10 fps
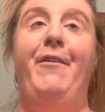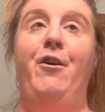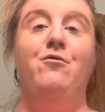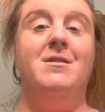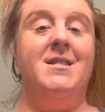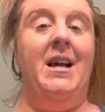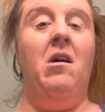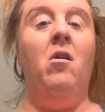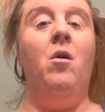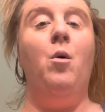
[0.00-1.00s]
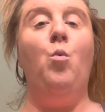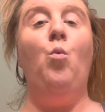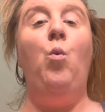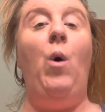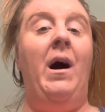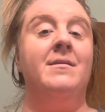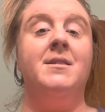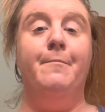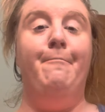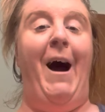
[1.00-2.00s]
you still want
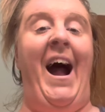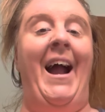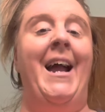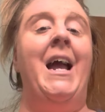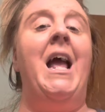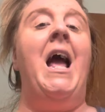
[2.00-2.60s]
to buy,